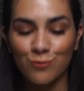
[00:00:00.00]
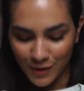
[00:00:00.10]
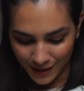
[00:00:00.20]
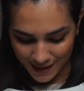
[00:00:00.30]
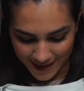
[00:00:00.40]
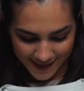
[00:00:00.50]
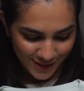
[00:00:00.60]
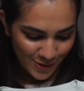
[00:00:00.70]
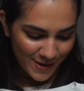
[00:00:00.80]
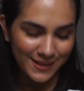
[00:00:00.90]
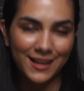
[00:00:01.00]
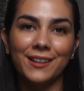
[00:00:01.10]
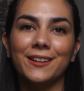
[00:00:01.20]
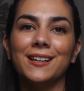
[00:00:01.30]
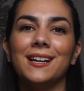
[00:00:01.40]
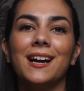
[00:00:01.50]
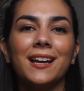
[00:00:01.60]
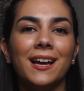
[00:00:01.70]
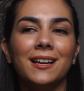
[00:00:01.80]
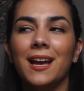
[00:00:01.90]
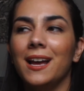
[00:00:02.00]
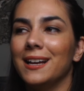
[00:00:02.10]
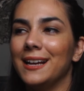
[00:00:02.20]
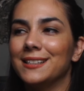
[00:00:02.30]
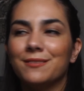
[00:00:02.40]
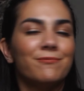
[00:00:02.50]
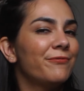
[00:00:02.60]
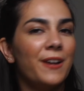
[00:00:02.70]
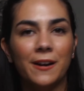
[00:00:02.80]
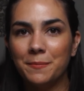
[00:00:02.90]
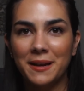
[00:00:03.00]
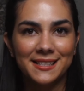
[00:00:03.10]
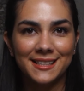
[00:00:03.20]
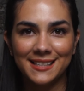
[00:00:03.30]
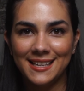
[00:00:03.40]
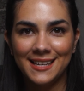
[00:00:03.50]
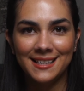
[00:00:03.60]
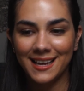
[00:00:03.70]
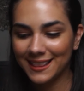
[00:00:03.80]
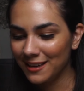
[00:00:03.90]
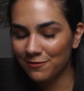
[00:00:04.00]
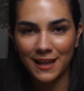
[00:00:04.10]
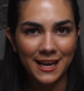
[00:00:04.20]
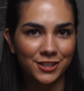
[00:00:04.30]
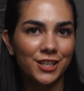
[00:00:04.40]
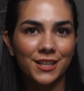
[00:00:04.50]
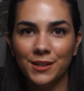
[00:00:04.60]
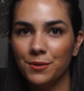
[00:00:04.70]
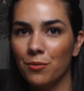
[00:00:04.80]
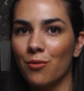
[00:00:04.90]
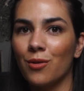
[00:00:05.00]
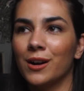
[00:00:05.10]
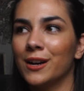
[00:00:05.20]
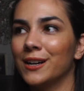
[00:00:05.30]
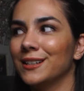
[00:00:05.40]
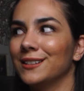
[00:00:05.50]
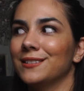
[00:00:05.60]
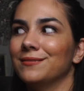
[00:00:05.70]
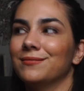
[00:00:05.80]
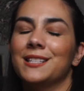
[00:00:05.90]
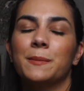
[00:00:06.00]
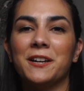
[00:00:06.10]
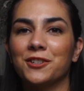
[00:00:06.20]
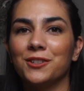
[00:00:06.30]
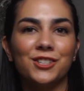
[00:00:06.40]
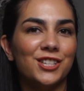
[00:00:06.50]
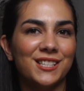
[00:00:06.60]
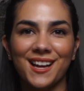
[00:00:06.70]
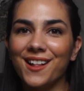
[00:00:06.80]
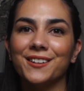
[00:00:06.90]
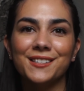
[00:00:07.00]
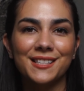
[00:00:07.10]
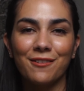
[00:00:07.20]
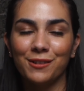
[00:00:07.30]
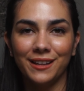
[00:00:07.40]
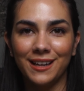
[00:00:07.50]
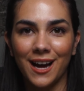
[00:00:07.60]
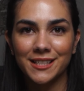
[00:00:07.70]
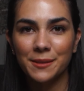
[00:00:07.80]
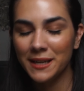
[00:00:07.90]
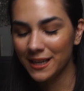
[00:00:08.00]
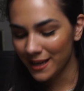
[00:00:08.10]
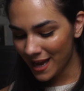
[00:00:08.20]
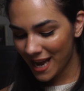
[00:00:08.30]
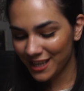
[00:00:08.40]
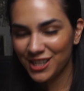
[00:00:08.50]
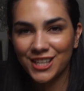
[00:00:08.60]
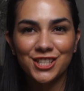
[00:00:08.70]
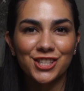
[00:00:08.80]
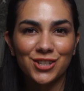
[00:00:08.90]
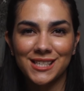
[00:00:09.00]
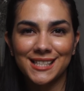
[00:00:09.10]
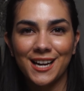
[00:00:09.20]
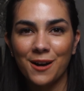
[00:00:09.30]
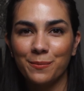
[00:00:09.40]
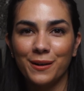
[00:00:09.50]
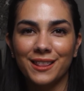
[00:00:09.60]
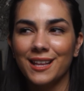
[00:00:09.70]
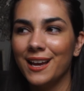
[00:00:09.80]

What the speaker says: really nice cream color. Again, it's very basic tee, nothing flashy or special. It's just the colors that really got to me. And you can just dress it up with,